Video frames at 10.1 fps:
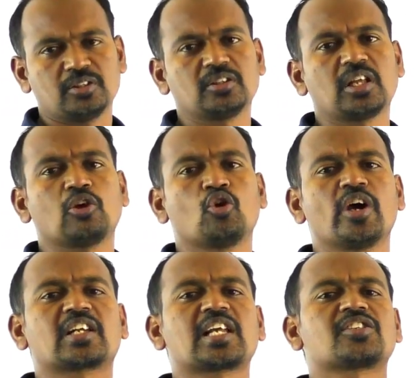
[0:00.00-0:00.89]
In the
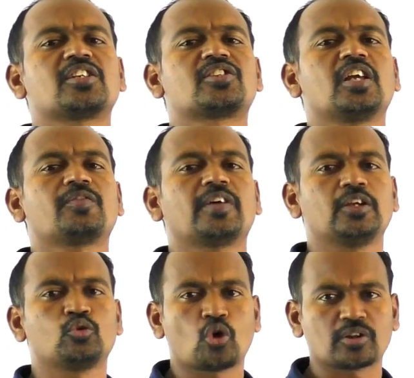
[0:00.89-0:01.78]
lower class itself,
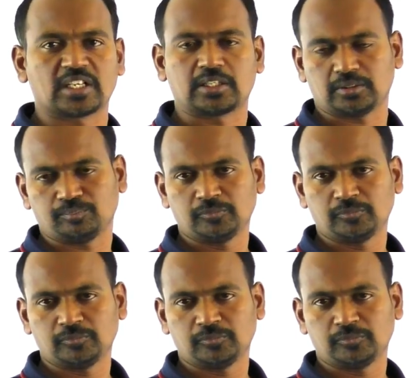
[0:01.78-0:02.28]
you know that.